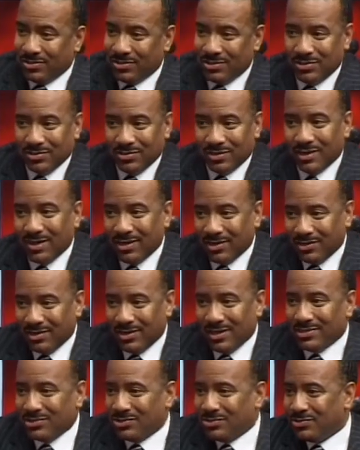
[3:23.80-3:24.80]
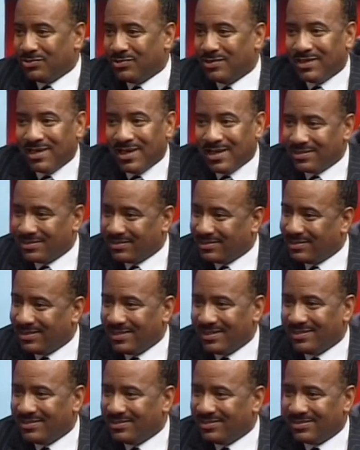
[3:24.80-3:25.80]
here now in Nigeria. It hasn't
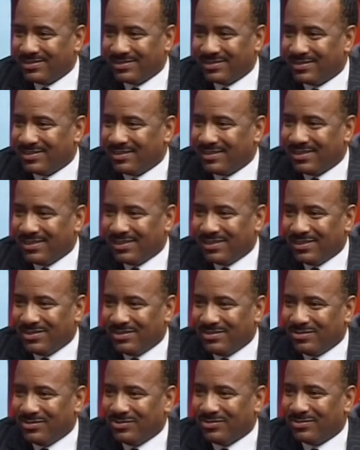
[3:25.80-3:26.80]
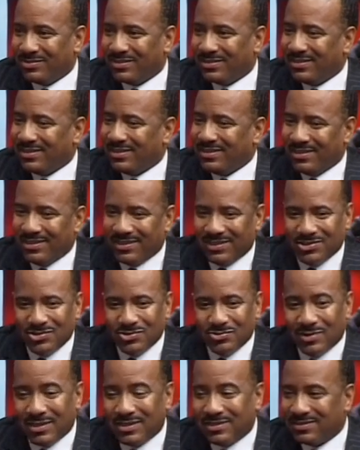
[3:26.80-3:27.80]
changed, you know. In the
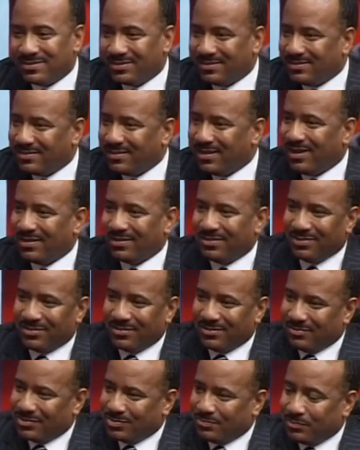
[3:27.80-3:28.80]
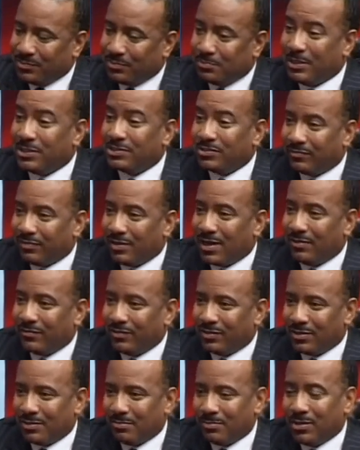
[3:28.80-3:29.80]
U.S., especially for
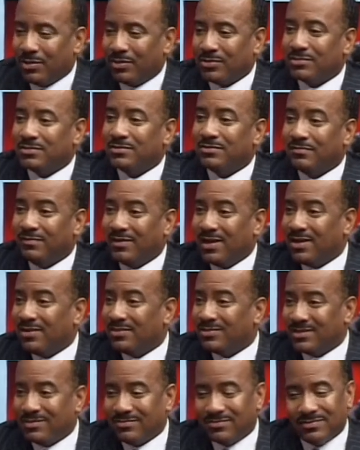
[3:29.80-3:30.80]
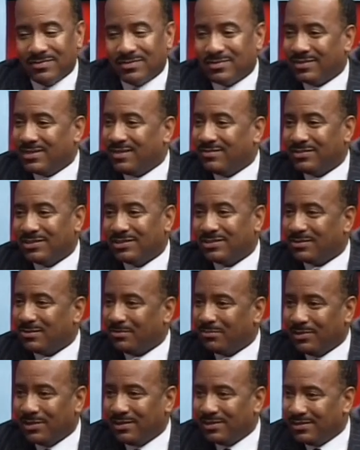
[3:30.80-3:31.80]
African Americans, the values have just
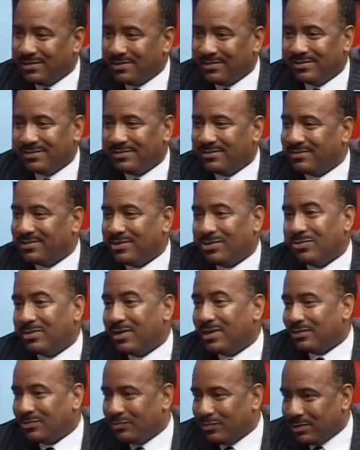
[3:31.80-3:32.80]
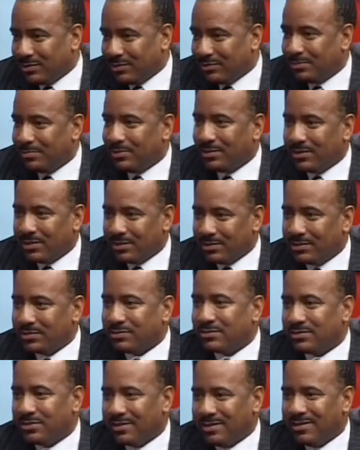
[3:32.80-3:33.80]
completely gone out the window, to be
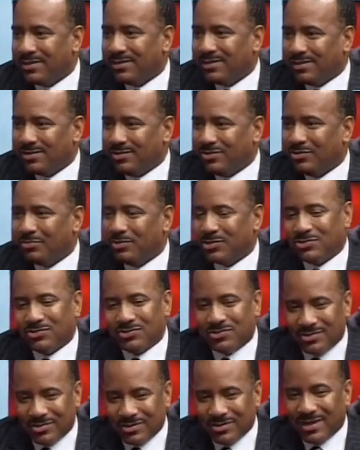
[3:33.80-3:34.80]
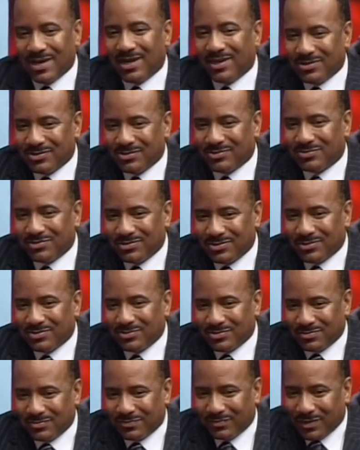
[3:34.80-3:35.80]
honest, you know. But you still have
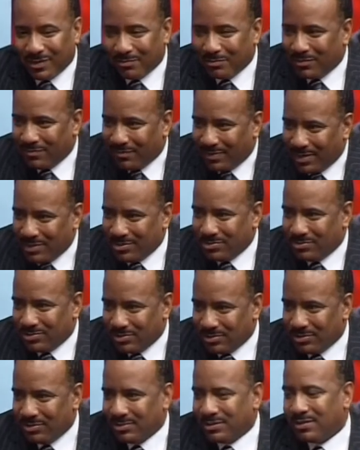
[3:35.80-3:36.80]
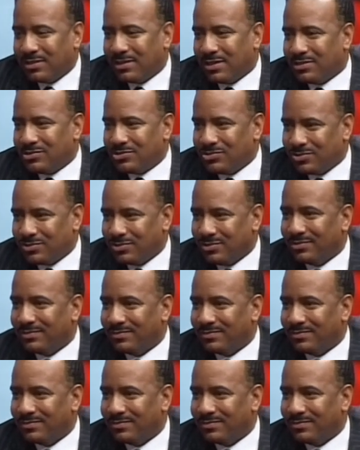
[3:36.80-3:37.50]
those family values here in Nigeria.